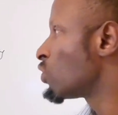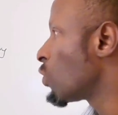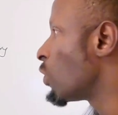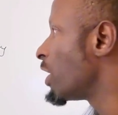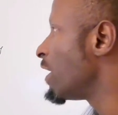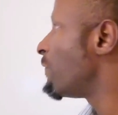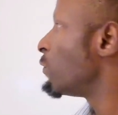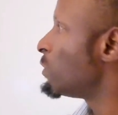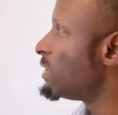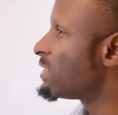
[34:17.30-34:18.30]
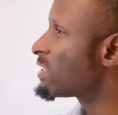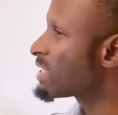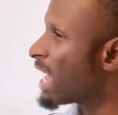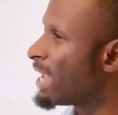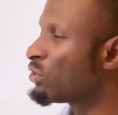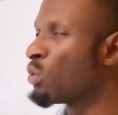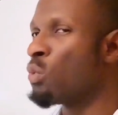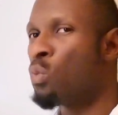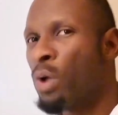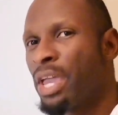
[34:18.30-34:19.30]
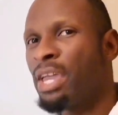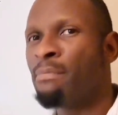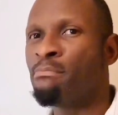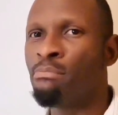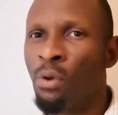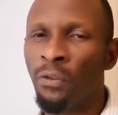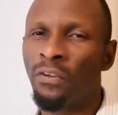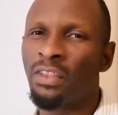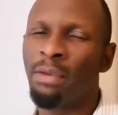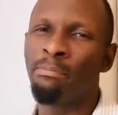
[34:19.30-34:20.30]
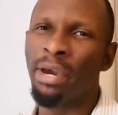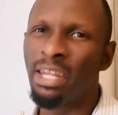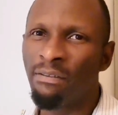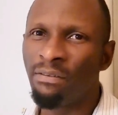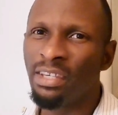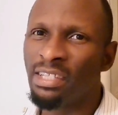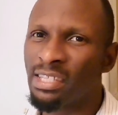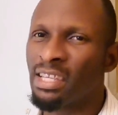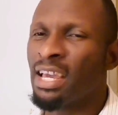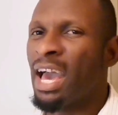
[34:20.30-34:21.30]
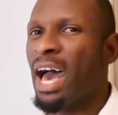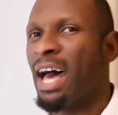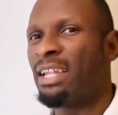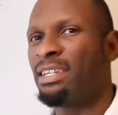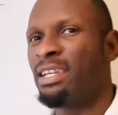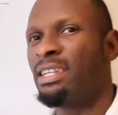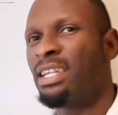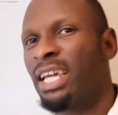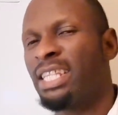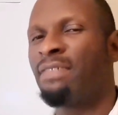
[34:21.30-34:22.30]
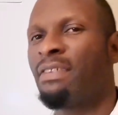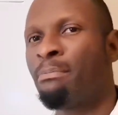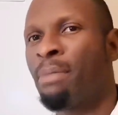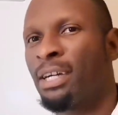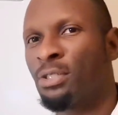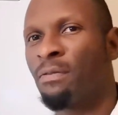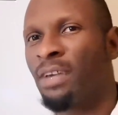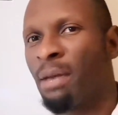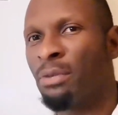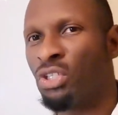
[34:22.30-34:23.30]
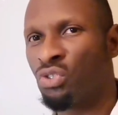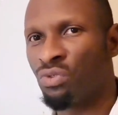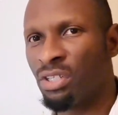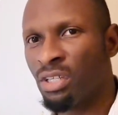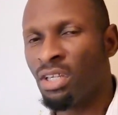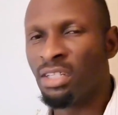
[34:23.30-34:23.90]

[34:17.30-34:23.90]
So if you decide to weigh both the benefits and the negative impacts of chemistry,